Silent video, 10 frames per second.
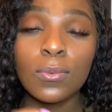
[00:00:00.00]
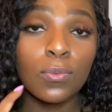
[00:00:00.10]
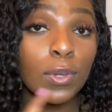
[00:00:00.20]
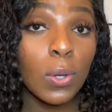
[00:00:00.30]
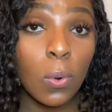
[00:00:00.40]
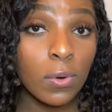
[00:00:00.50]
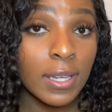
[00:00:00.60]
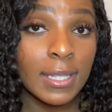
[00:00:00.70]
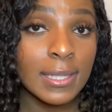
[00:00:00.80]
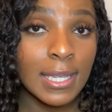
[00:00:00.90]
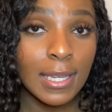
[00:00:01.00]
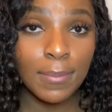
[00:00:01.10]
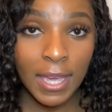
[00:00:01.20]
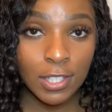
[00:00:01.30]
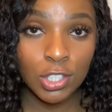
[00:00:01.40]
reorienting
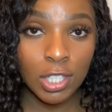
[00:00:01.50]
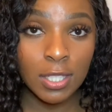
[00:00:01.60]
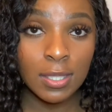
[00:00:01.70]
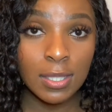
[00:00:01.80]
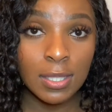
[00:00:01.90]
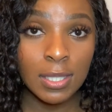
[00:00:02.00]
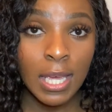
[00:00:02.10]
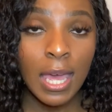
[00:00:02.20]
patients,